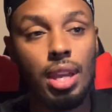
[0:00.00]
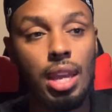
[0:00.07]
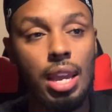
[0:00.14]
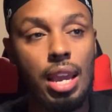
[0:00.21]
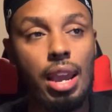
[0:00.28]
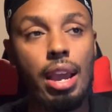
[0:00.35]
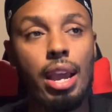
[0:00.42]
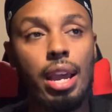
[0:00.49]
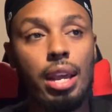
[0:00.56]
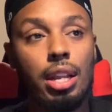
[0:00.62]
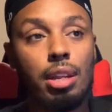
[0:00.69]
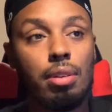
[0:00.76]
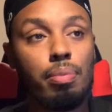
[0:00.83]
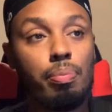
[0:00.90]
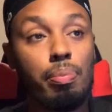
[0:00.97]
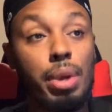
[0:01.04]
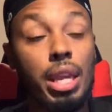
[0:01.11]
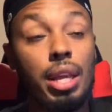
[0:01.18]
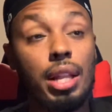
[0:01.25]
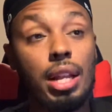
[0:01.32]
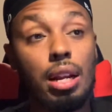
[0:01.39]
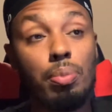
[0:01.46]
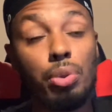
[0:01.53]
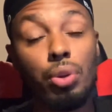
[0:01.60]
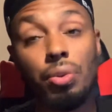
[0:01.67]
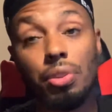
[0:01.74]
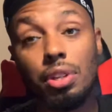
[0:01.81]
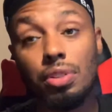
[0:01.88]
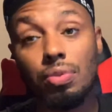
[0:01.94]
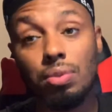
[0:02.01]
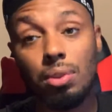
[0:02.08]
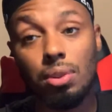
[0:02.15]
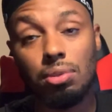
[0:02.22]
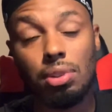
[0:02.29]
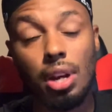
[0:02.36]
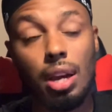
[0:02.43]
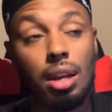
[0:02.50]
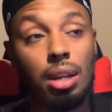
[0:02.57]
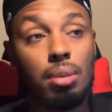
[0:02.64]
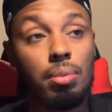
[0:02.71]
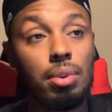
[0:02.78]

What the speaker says: And being that I'm doing this full time,